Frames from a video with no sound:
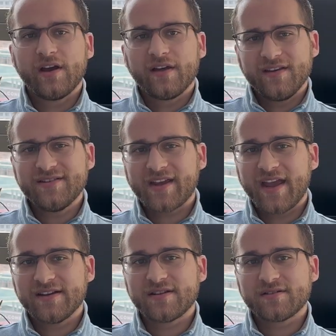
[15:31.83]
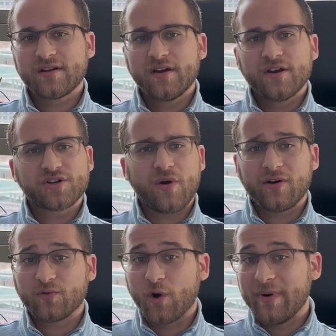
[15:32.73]
These cases show how
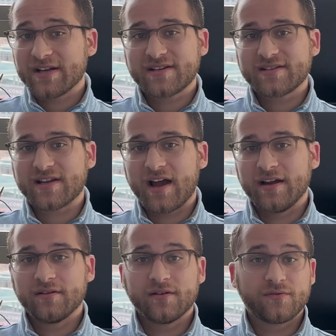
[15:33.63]
robust design,